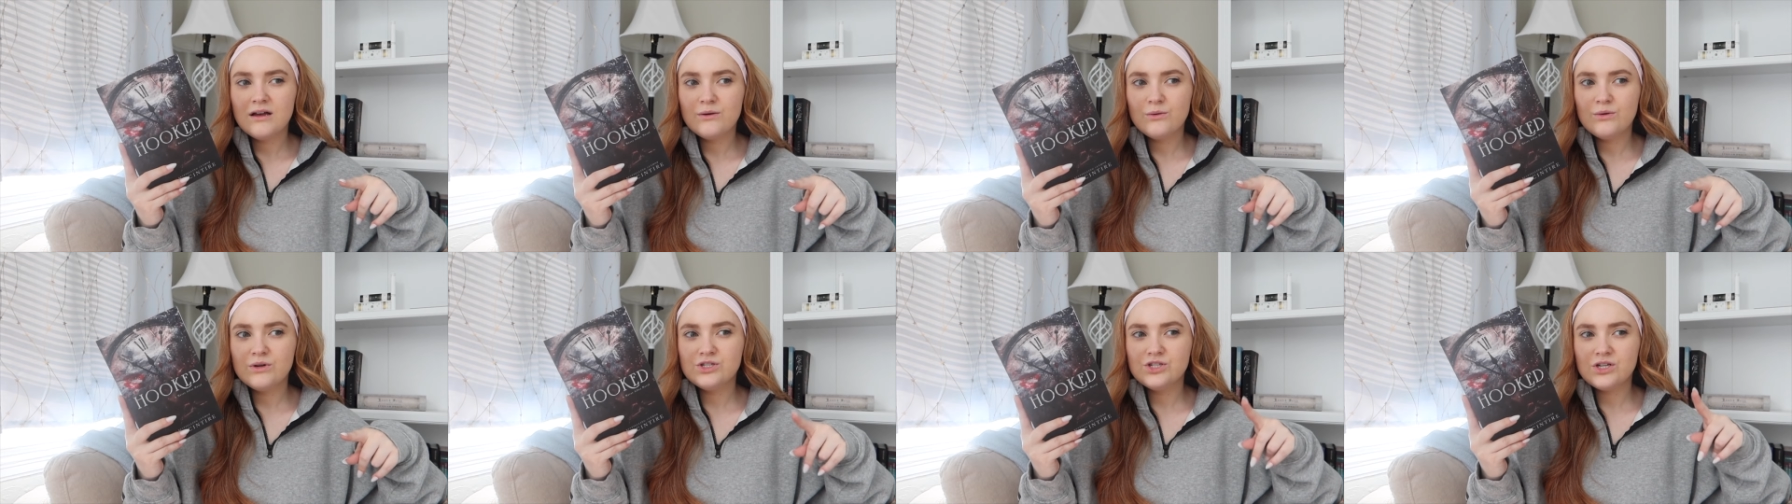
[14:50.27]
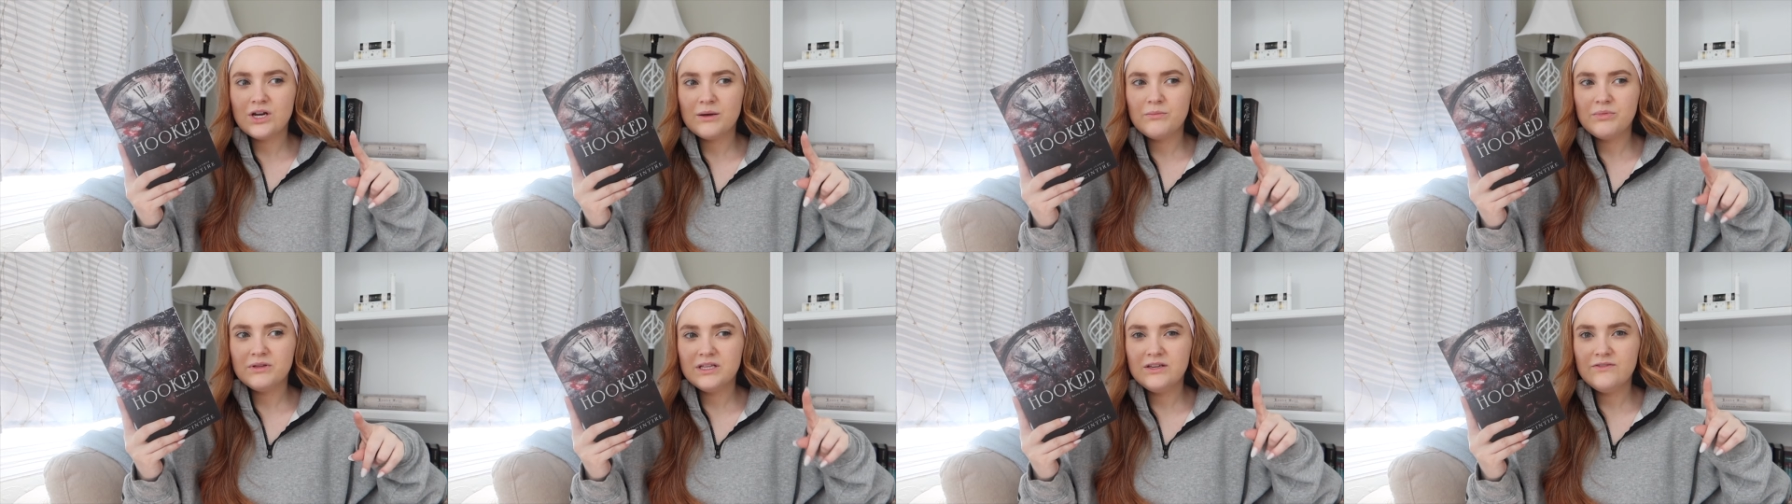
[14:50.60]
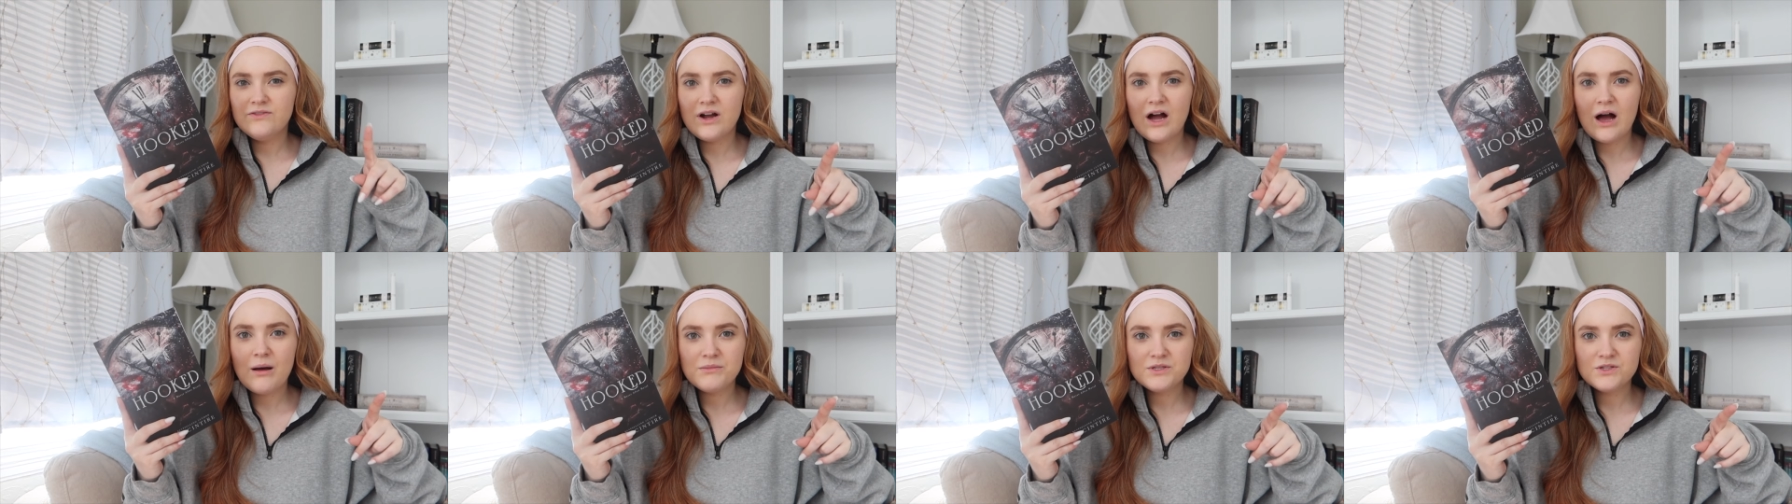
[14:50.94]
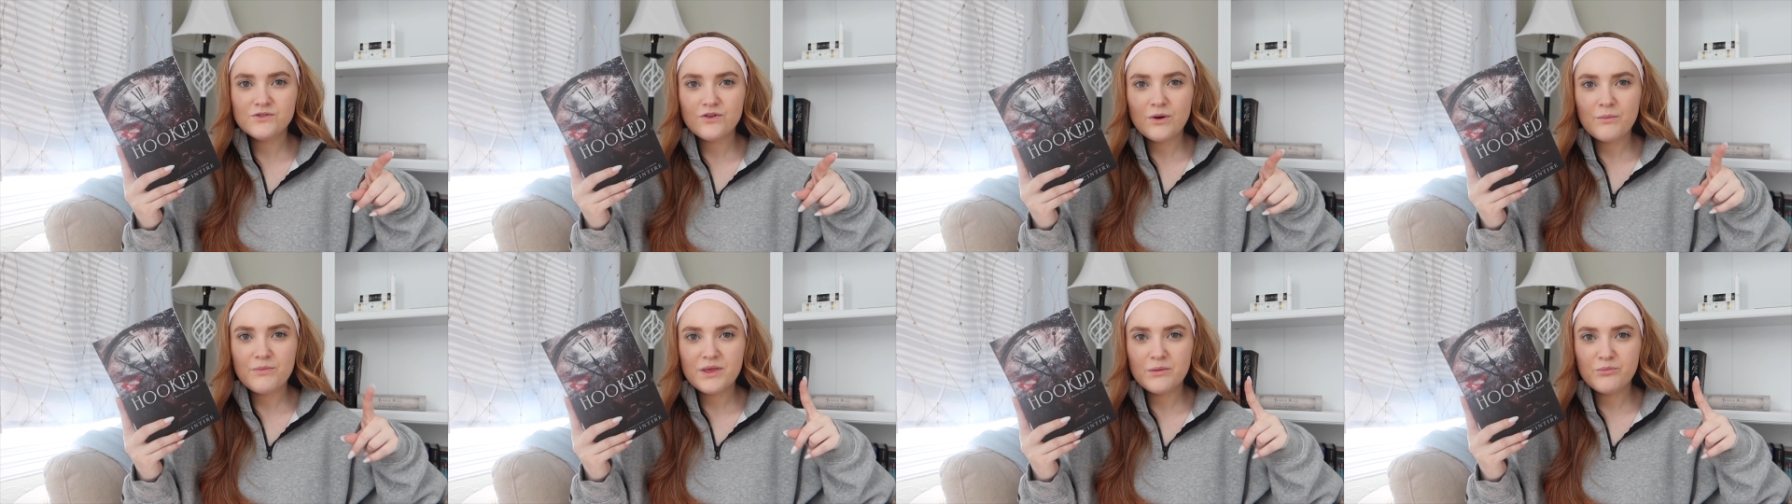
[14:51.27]
which I believe comes
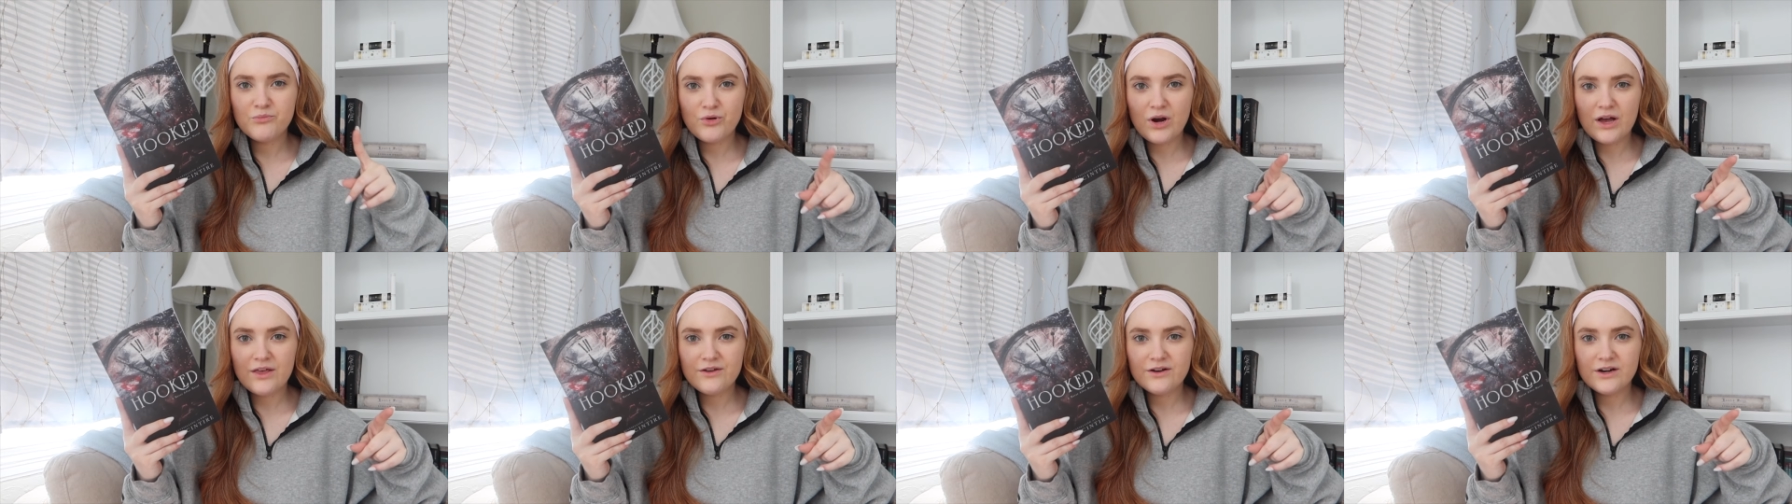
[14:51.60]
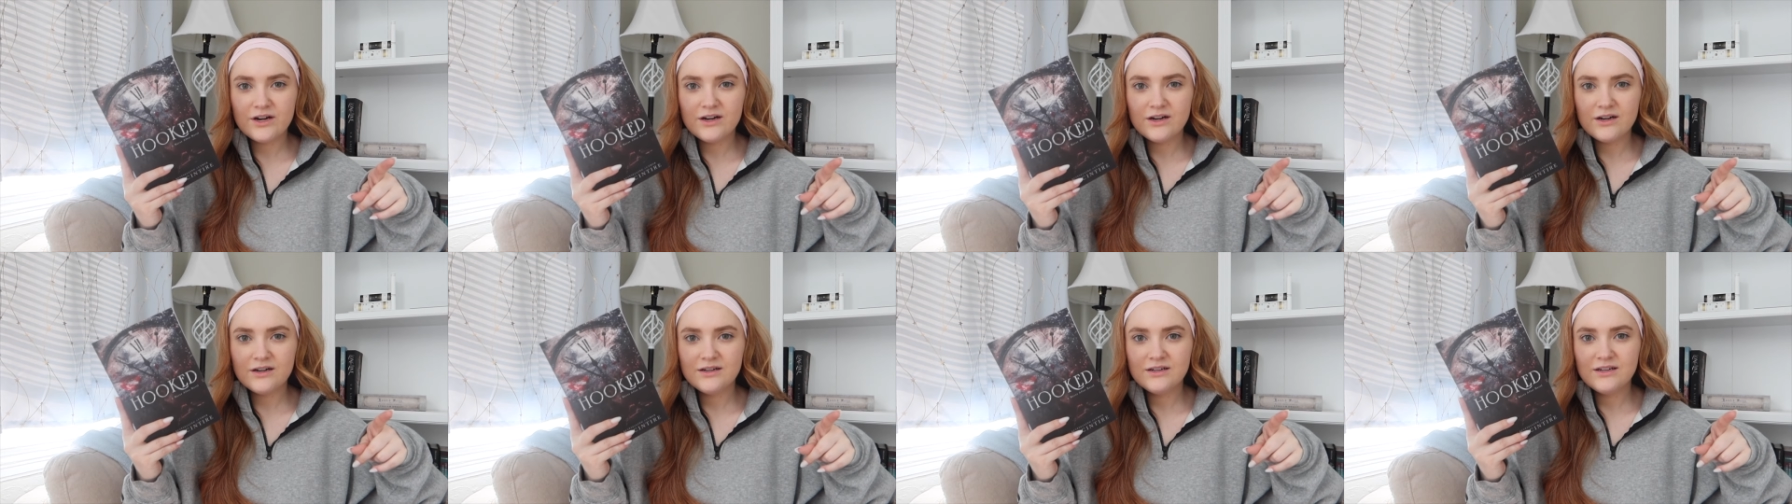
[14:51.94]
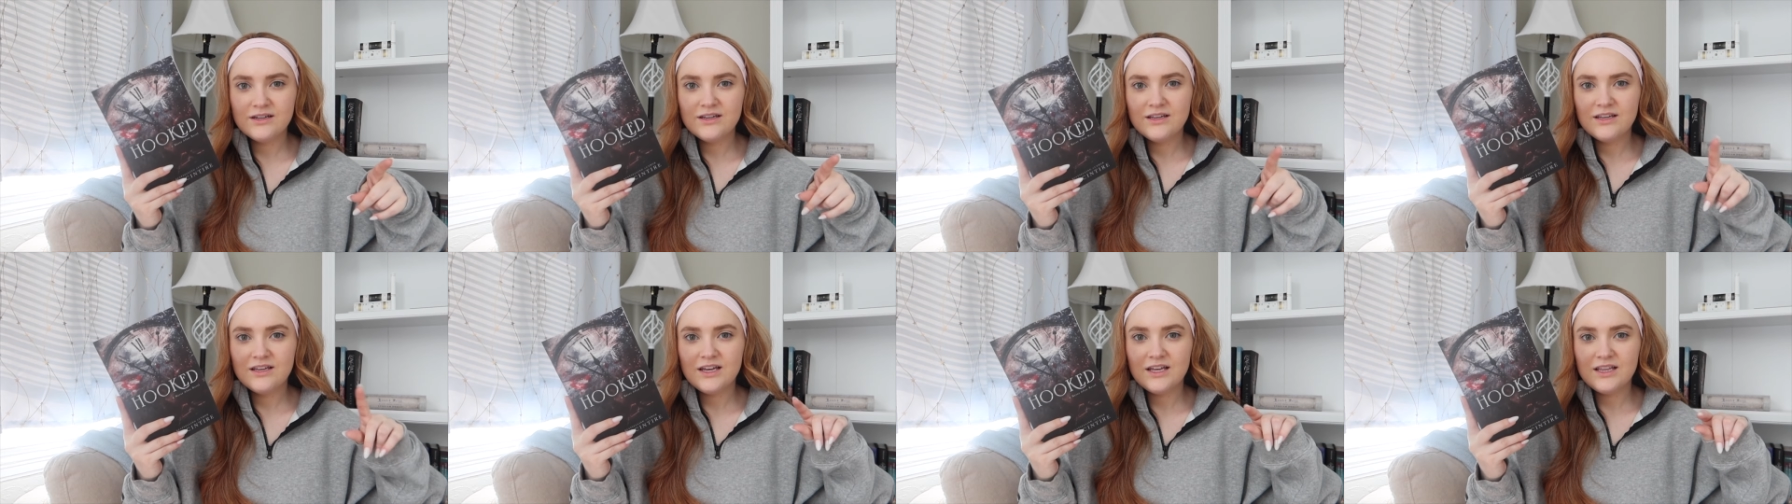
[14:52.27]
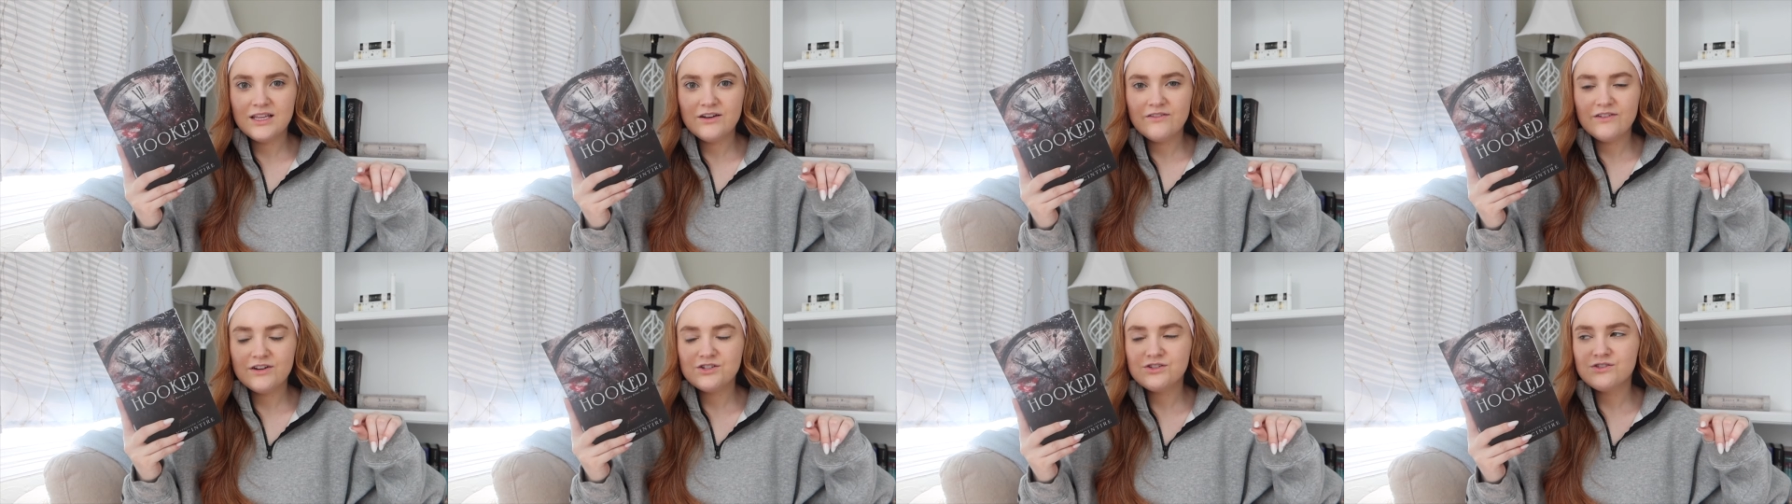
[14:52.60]
from the brother in
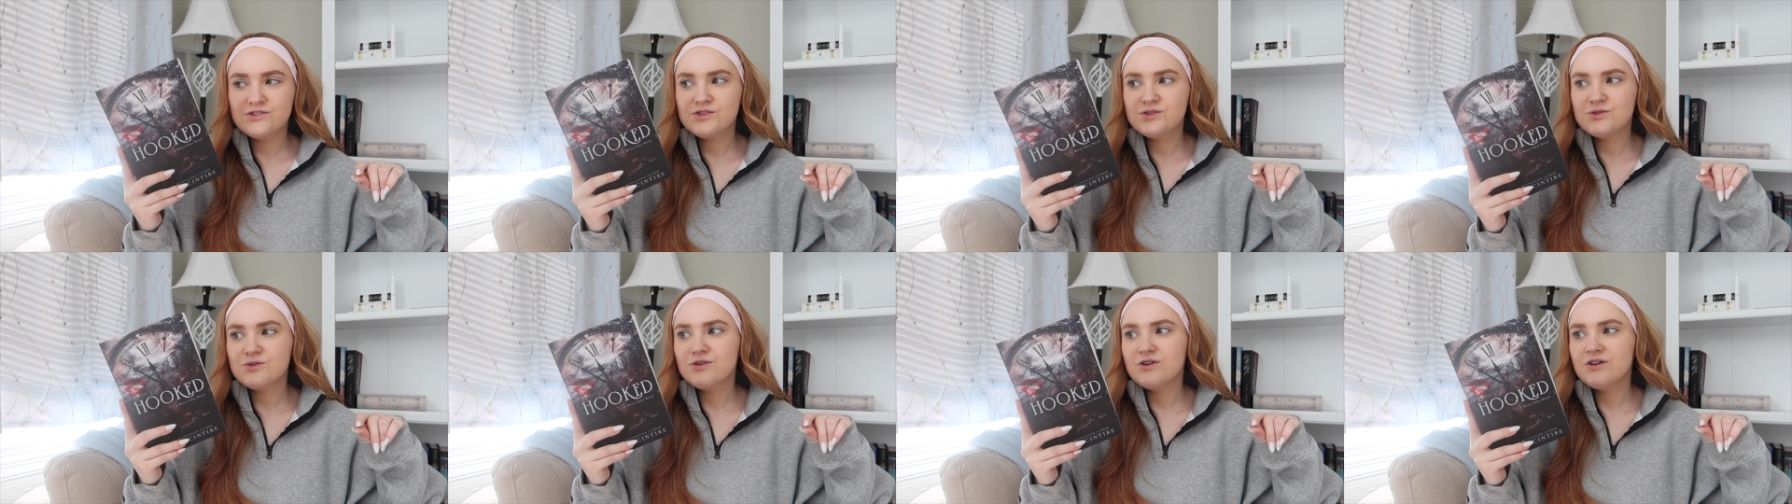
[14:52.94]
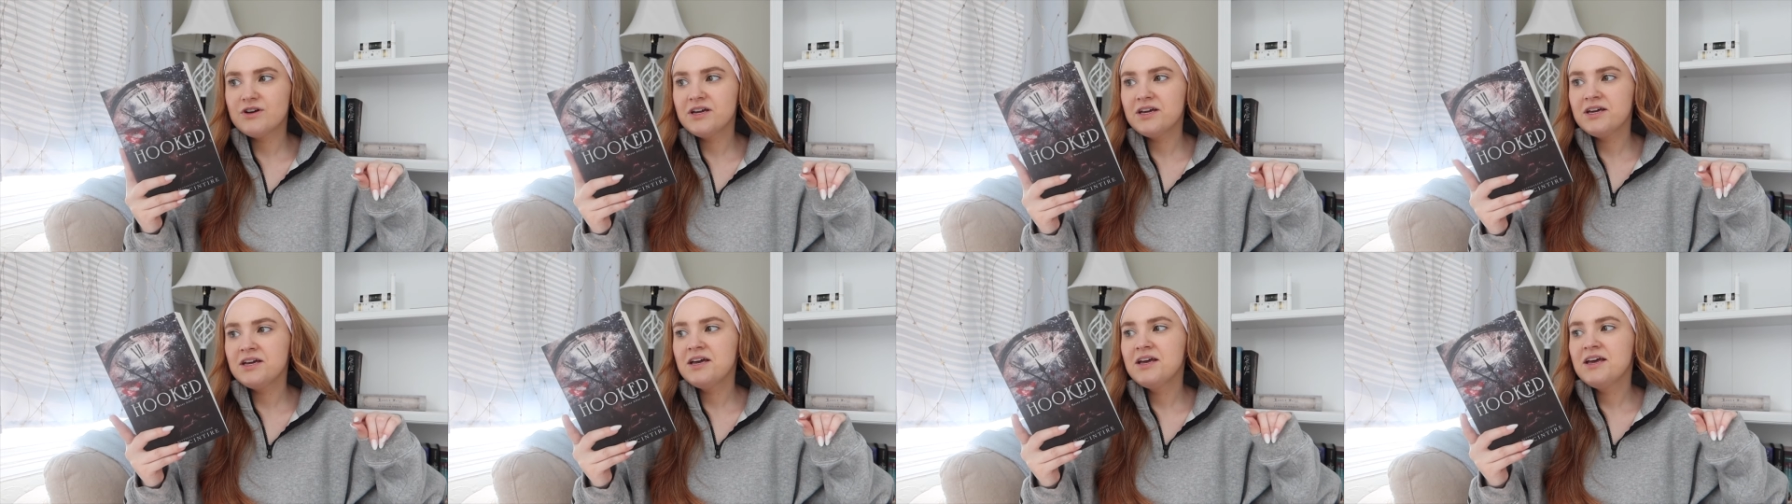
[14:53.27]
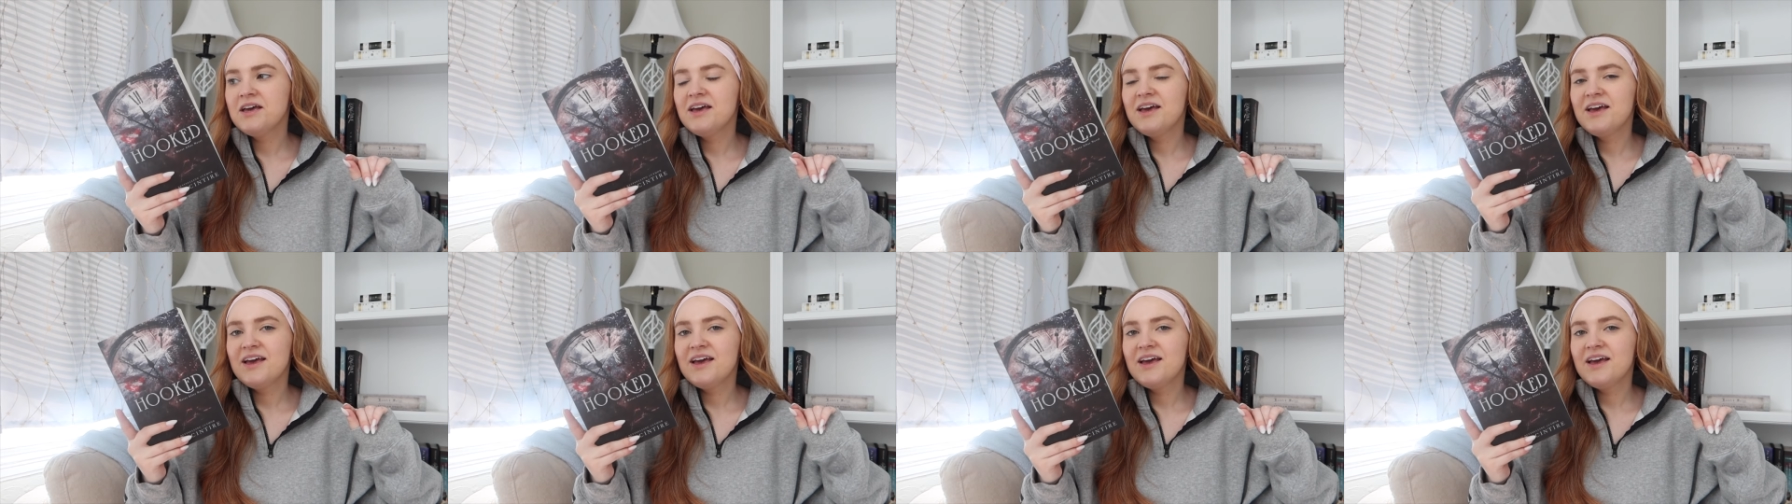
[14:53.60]
the original story.